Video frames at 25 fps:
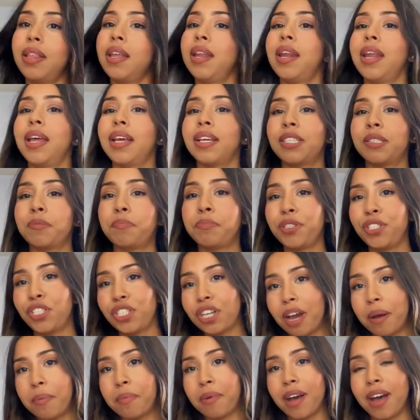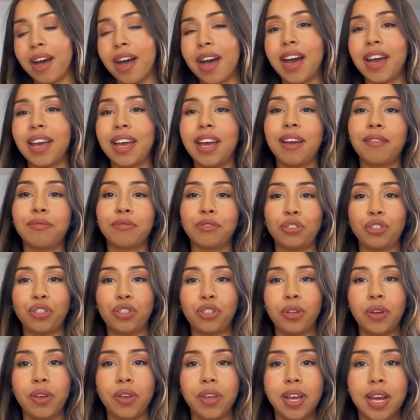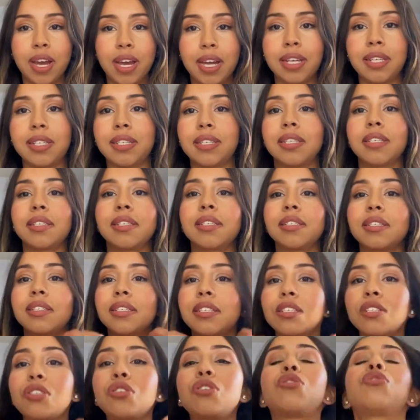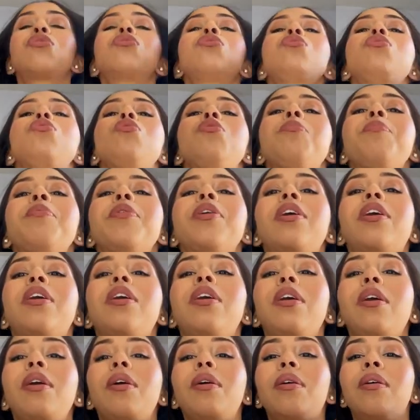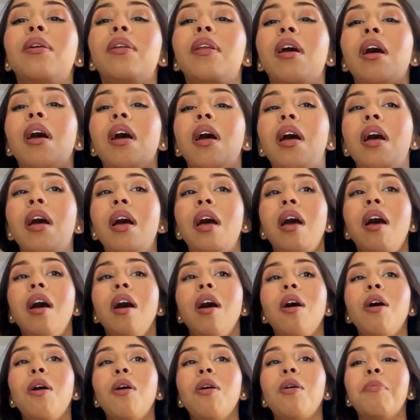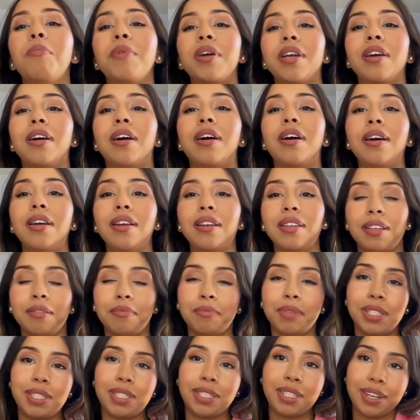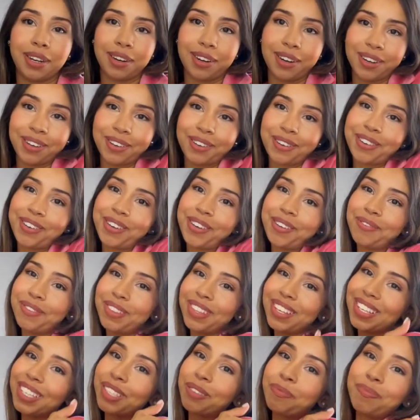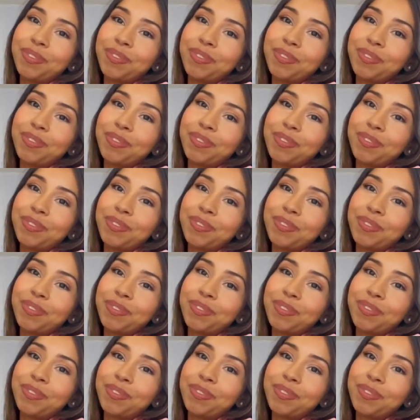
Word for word: The next pajama I have to show you guys is super cute. Oh my god, the material of this